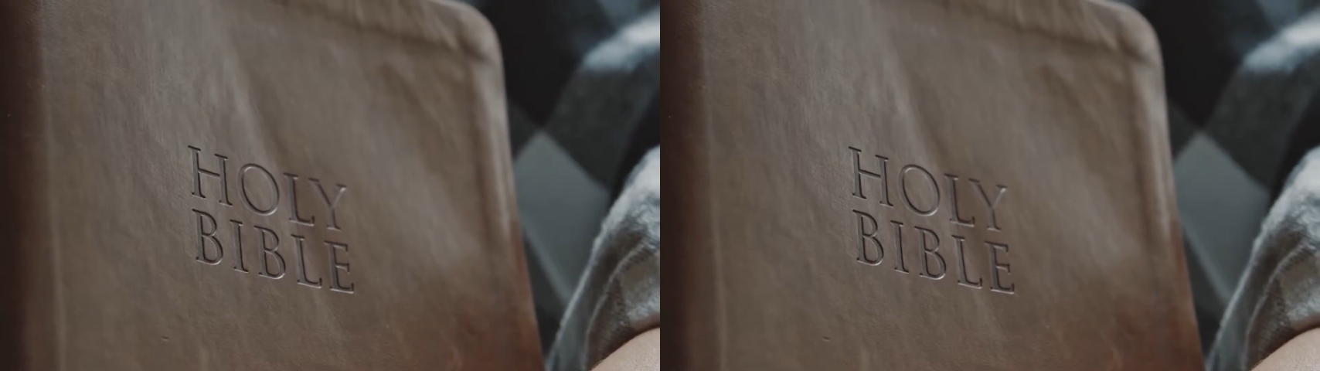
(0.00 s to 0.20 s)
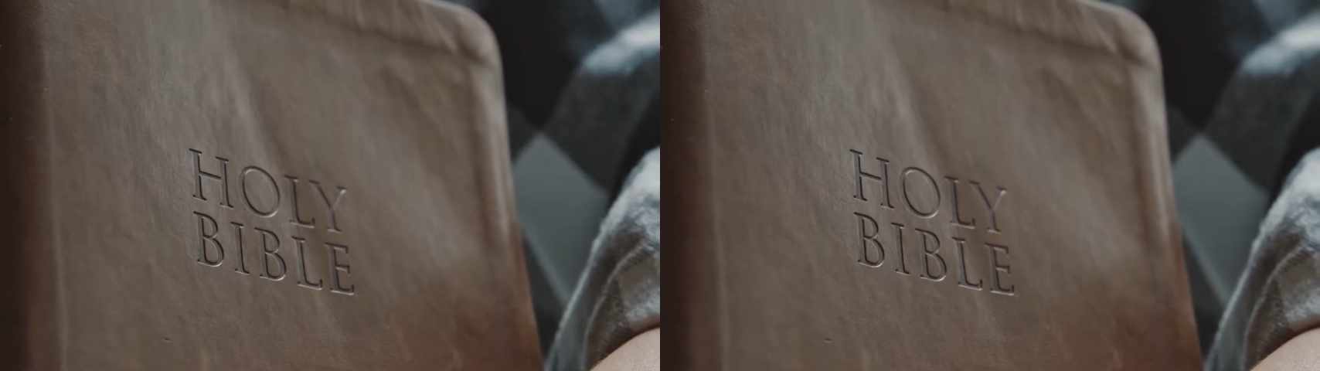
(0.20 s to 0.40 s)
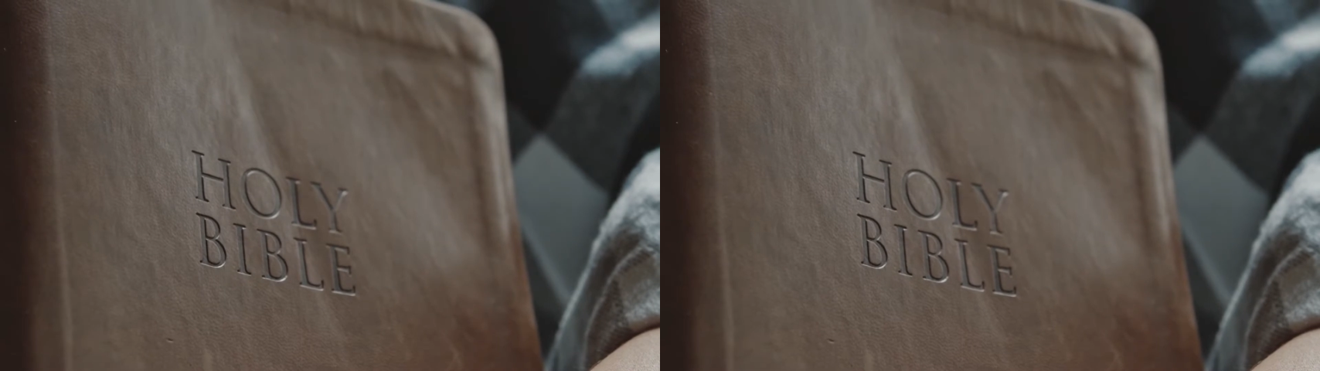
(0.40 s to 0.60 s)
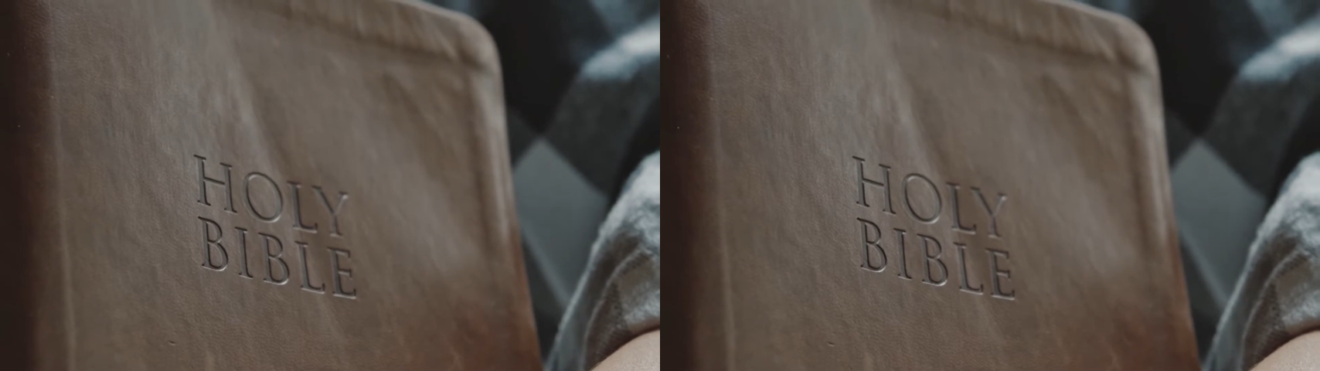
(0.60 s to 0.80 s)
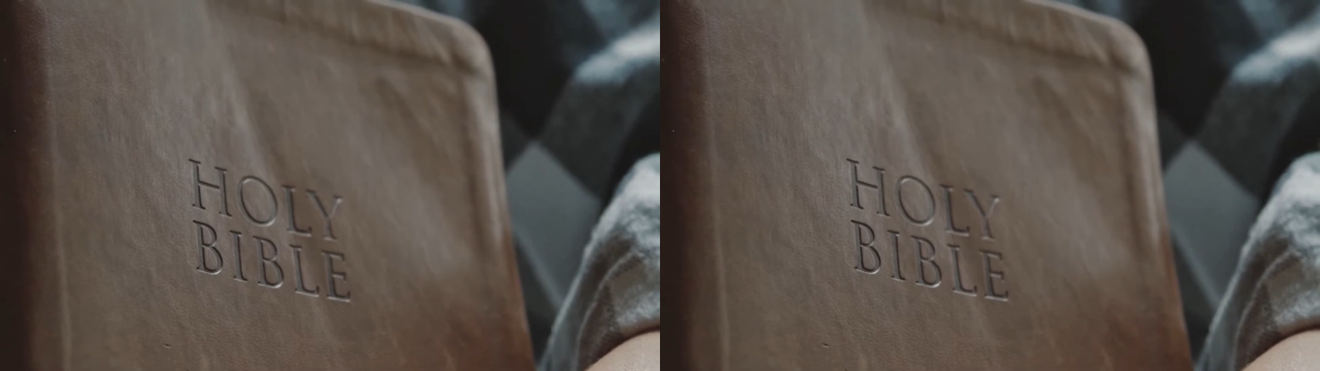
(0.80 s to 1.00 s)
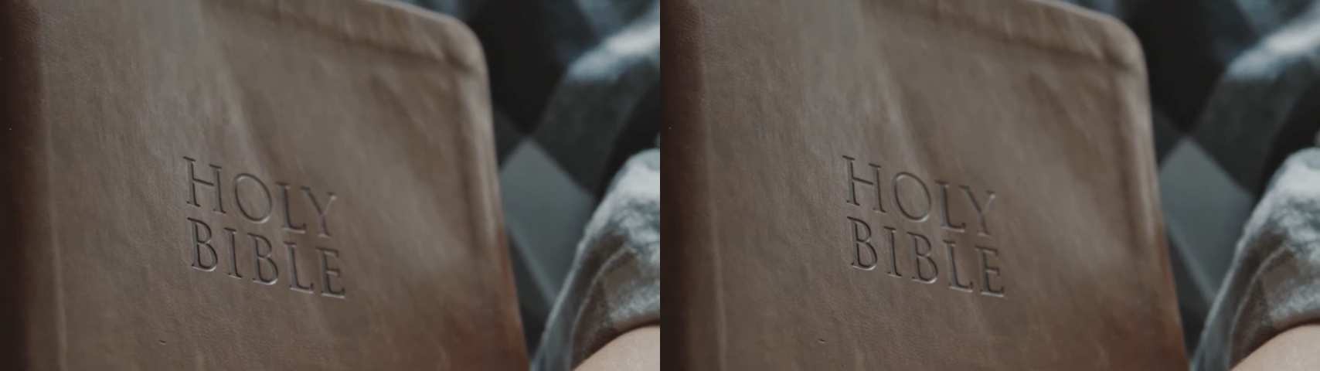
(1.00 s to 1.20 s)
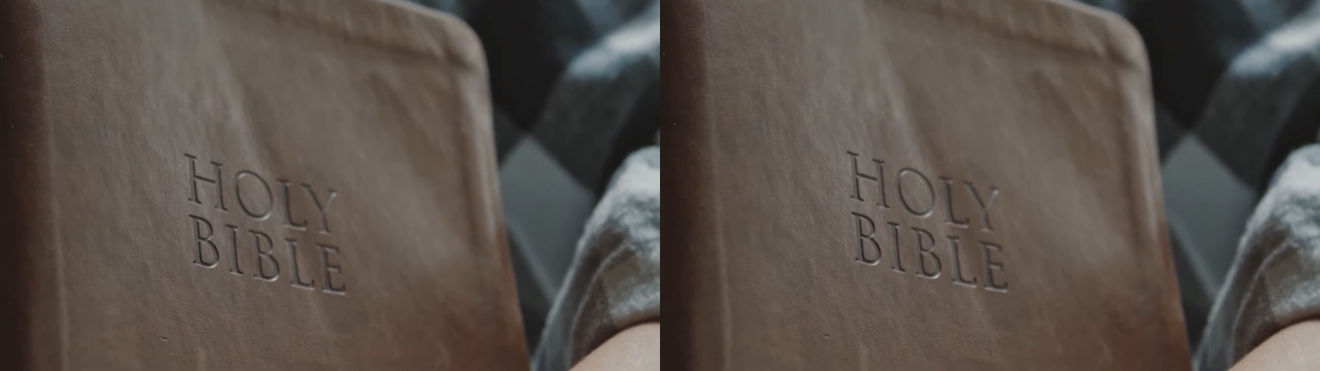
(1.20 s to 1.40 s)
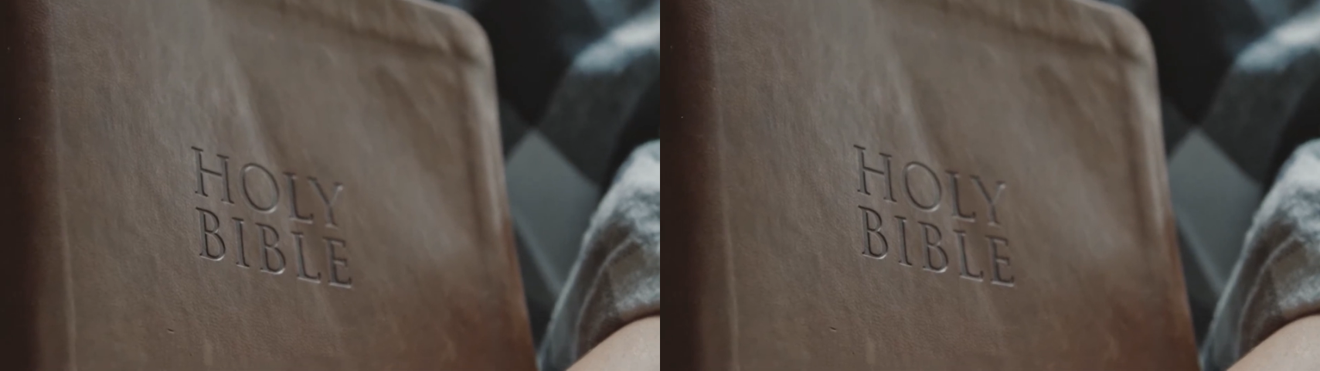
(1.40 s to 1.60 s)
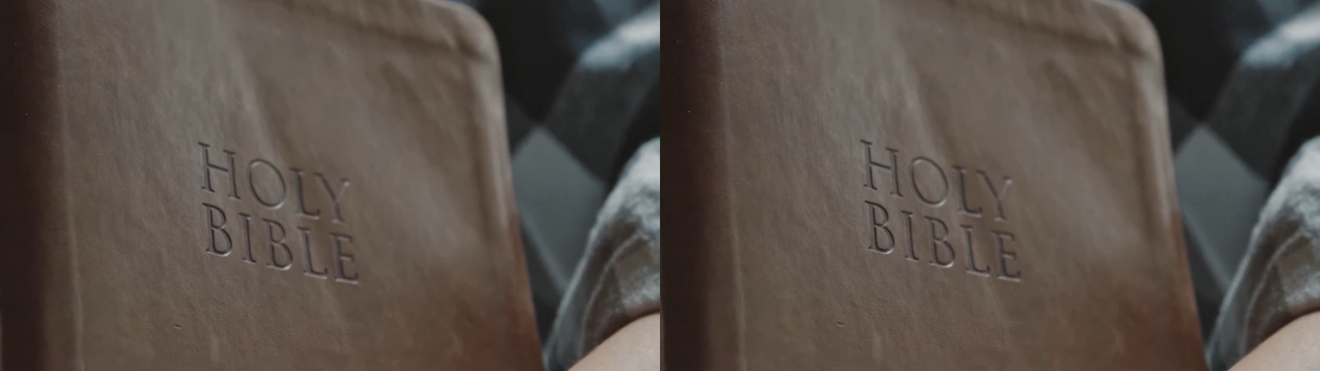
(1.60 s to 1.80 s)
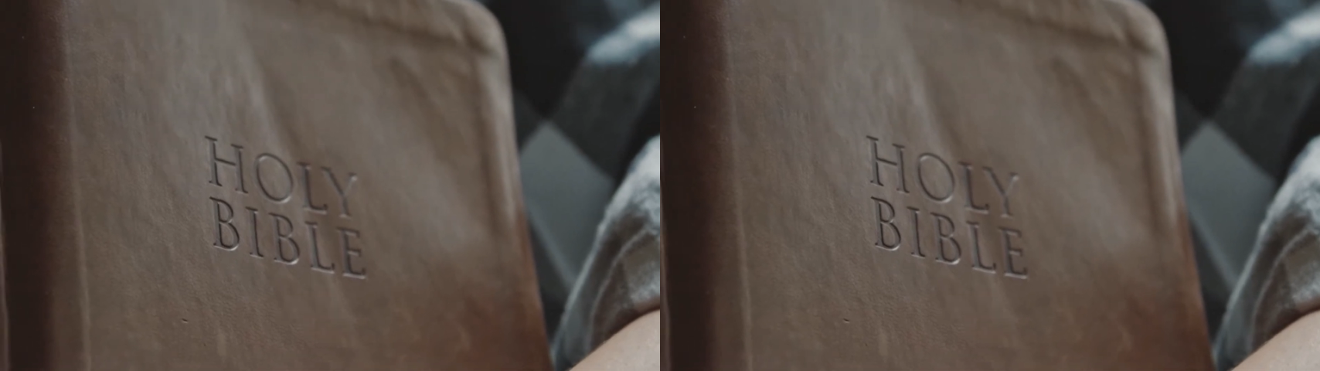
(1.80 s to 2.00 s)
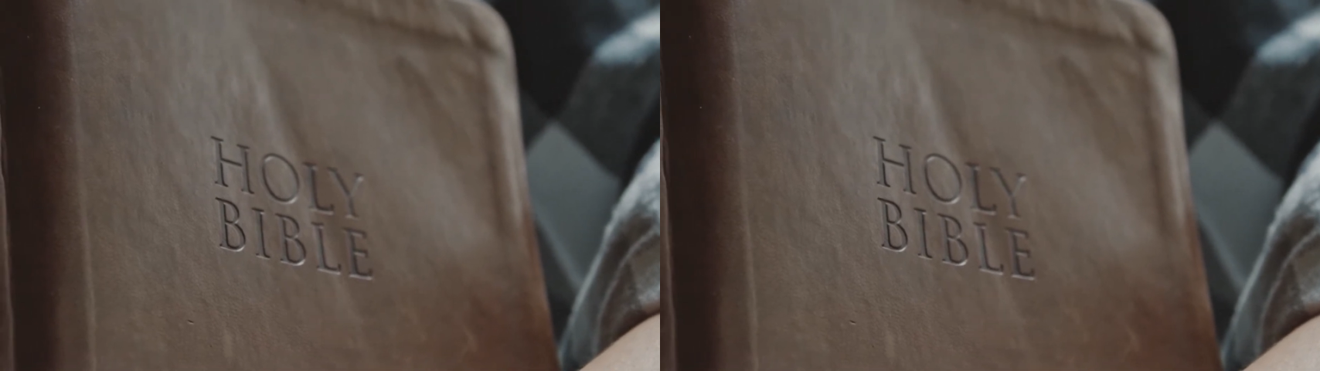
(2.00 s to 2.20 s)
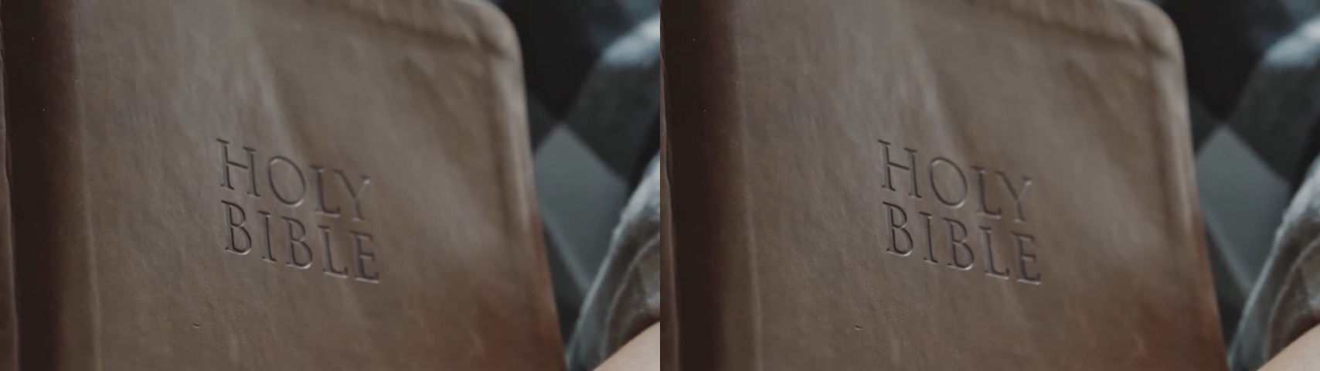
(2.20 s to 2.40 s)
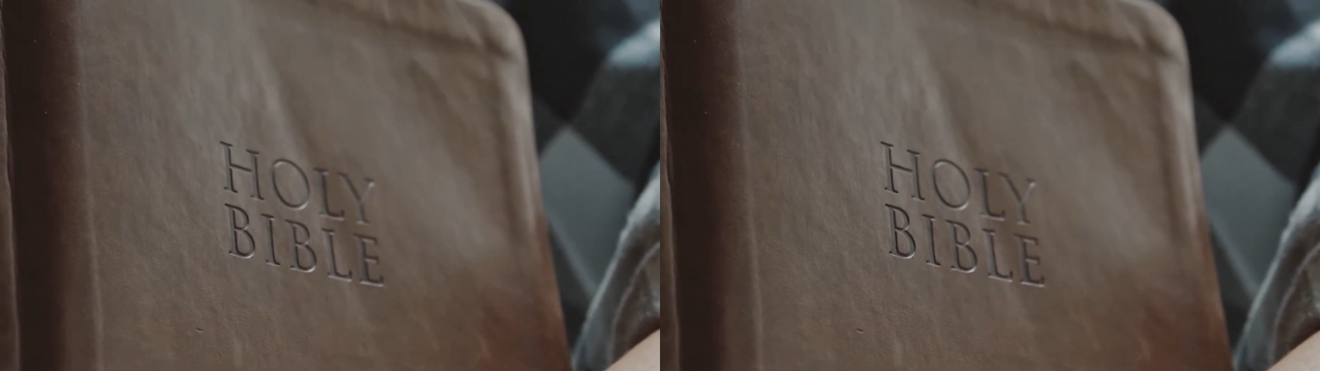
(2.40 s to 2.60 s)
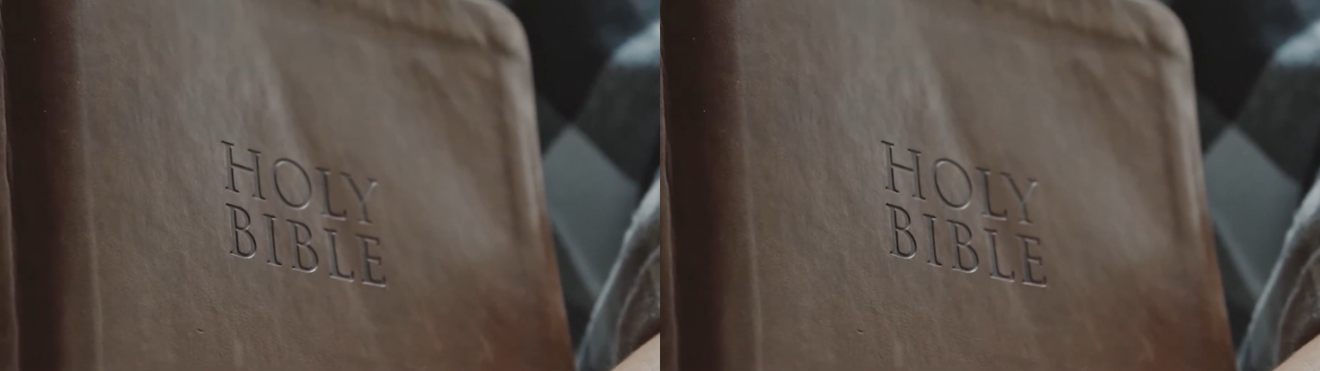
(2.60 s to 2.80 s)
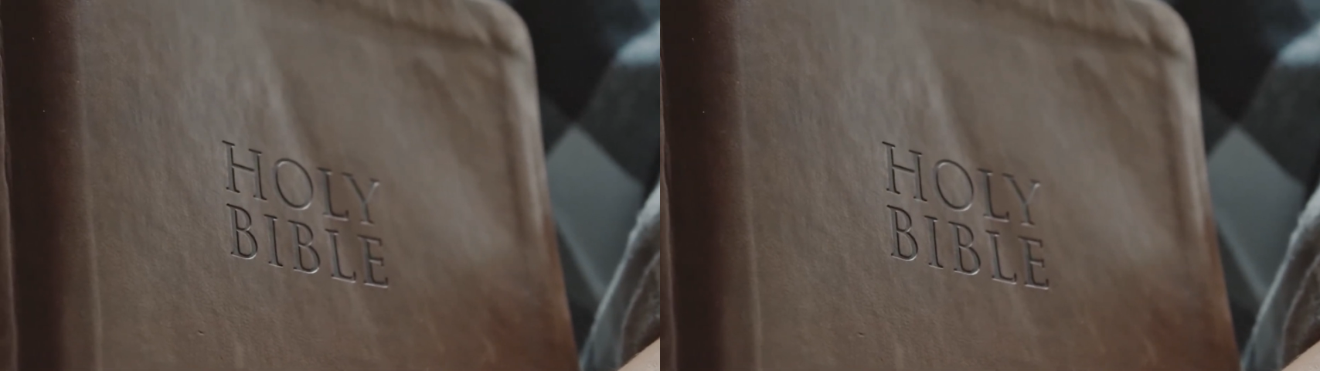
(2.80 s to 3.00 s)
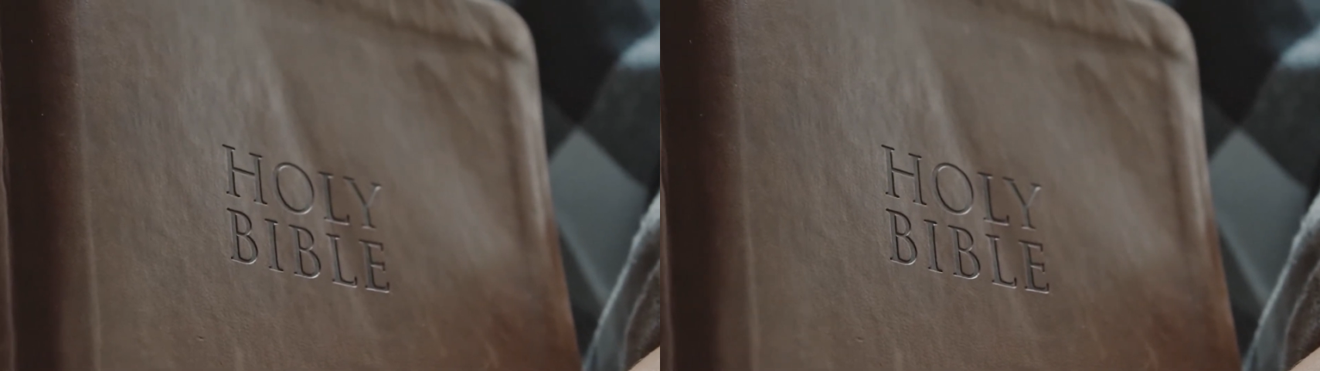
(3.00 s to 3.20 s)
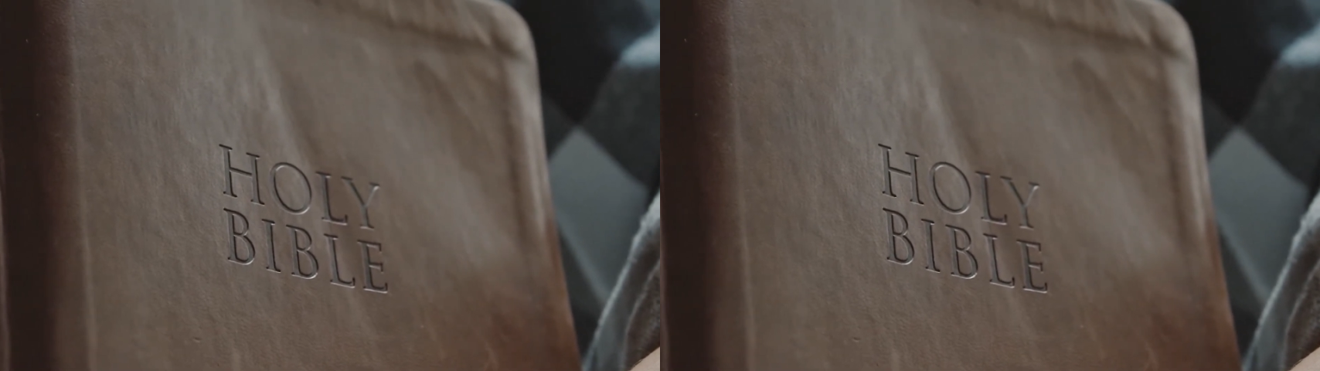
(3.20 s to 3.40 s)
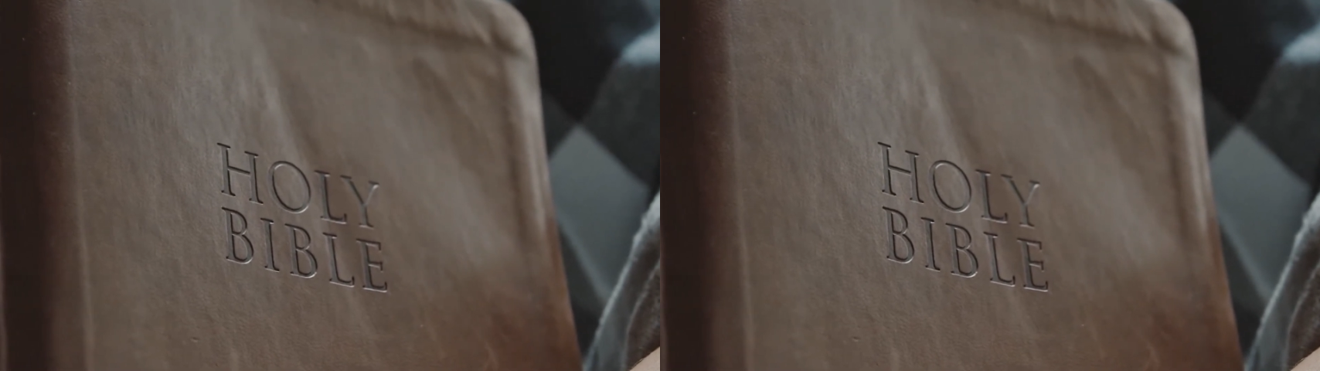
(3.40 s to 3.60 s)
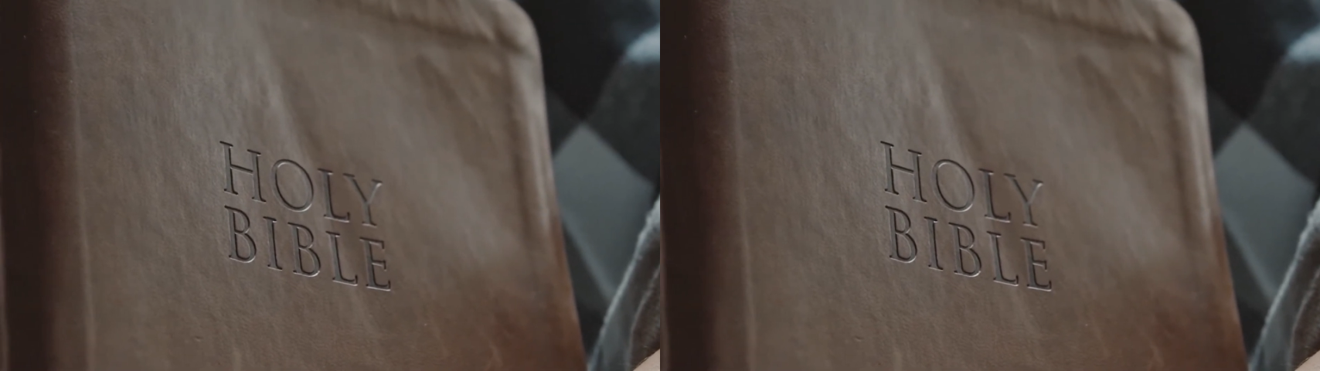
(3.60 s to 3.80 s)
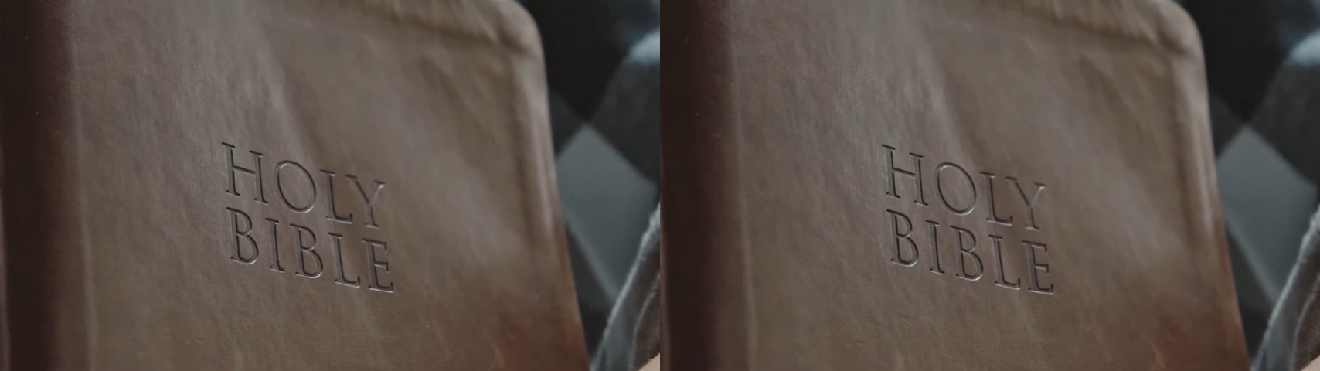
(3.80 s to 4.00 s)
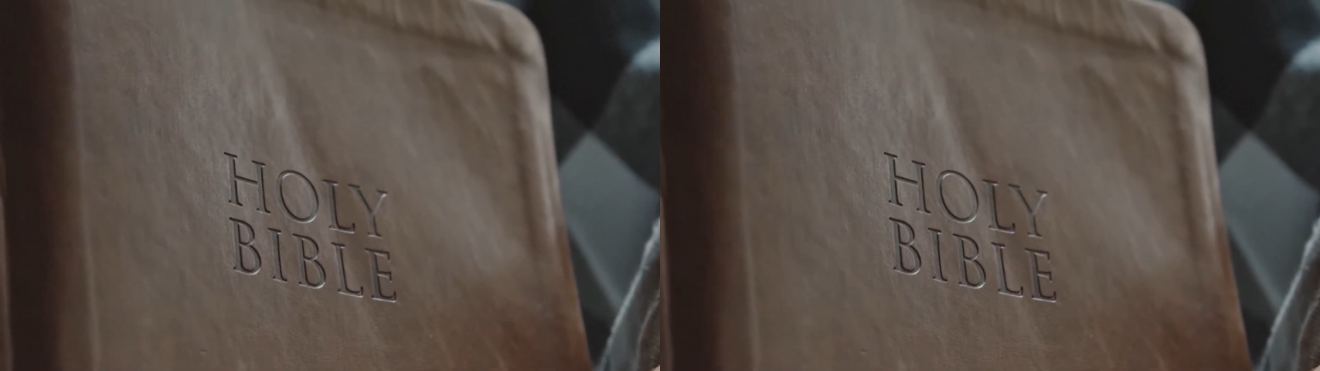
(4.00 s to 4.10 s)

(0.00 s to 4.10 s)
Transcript: Nobody's mouth can be seen.